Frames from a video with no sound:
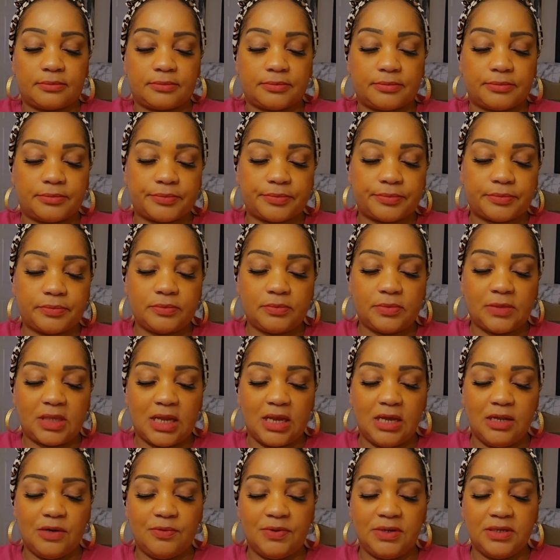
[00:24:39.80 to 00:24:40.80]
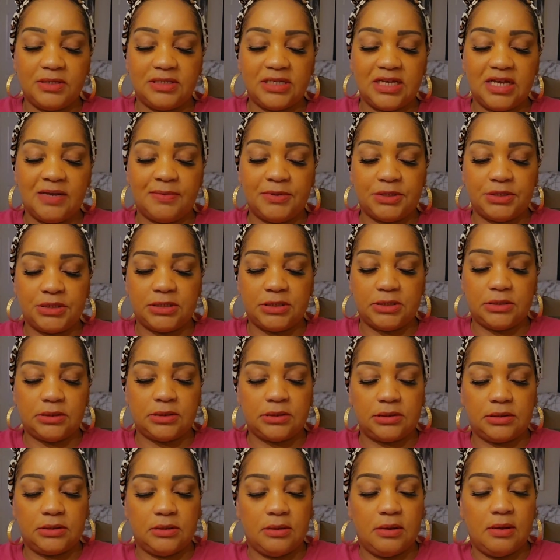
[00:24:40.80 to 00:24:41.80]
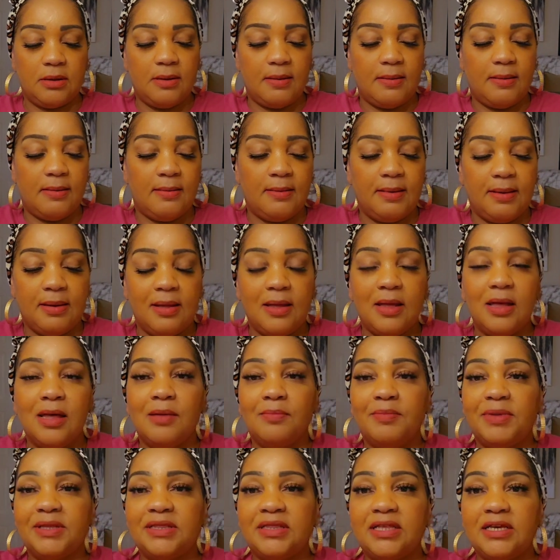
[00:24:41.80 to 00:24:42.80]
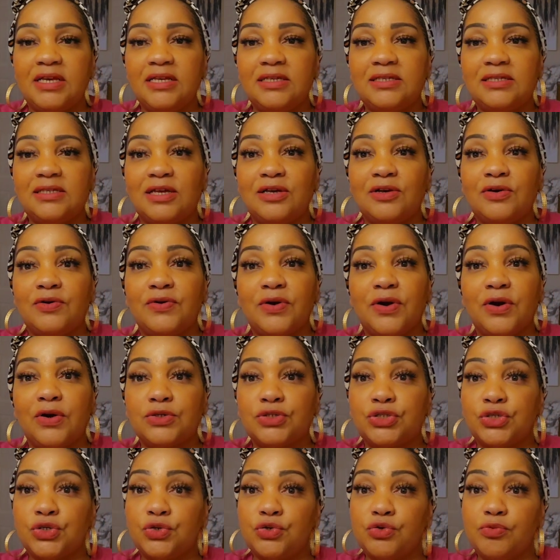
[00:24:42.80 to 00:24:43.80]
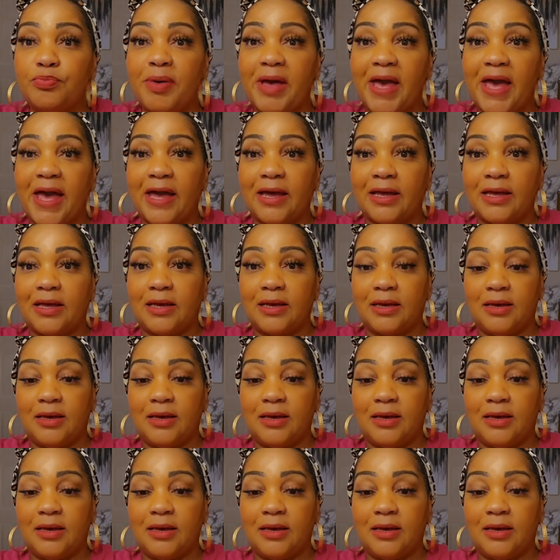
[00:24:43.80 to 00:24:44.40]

I don't want to damage it. But these are, are two-pack.